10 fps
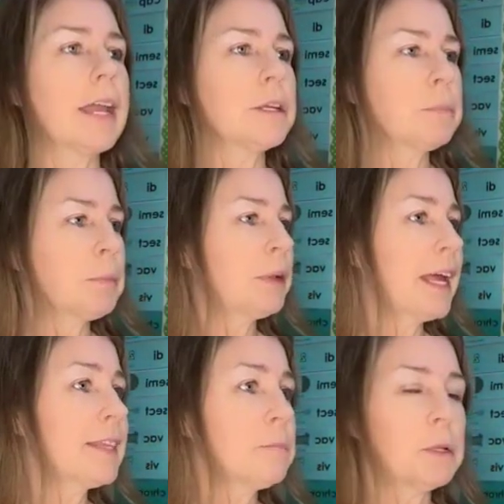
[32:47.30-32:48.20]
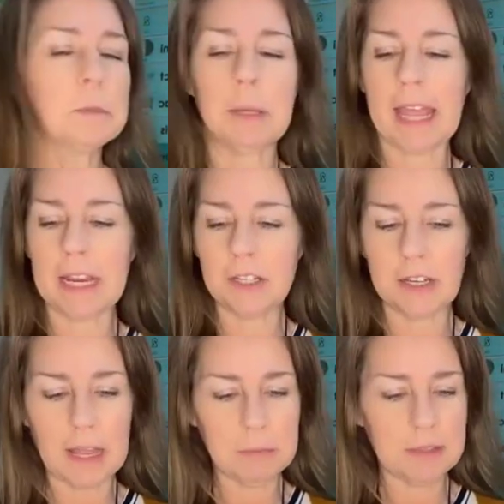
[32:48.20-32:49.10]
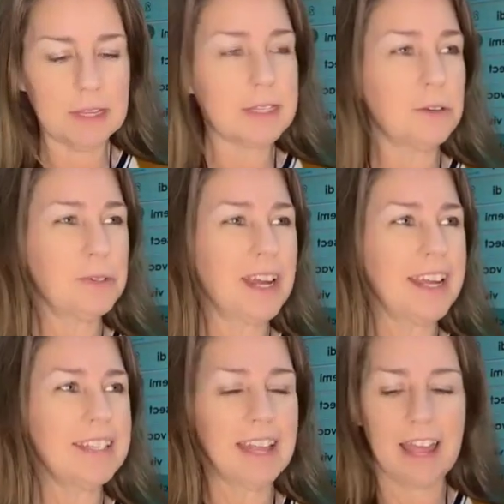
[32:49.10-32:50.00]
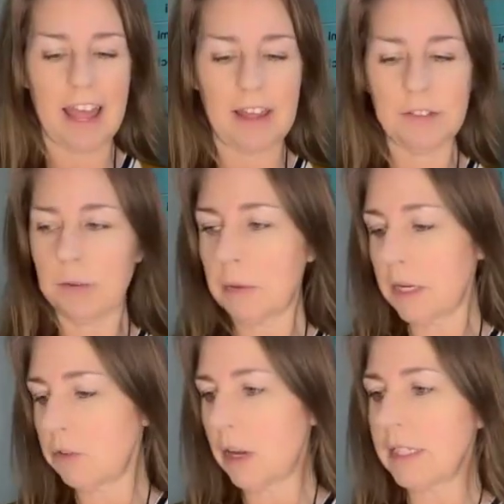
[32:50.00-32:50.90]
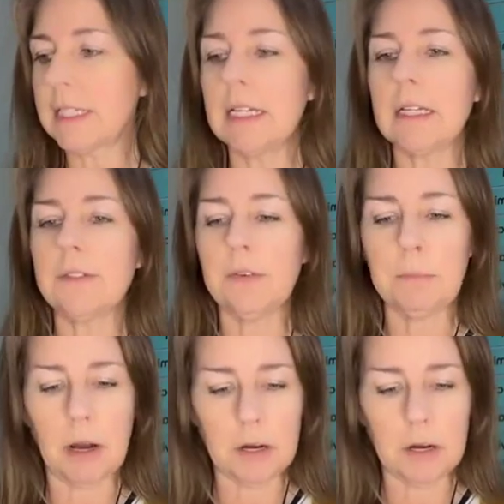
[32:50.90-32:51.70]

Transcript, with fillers: And you'll be playing the multiplication game with these new dice I have. So I'm going to draw sticks for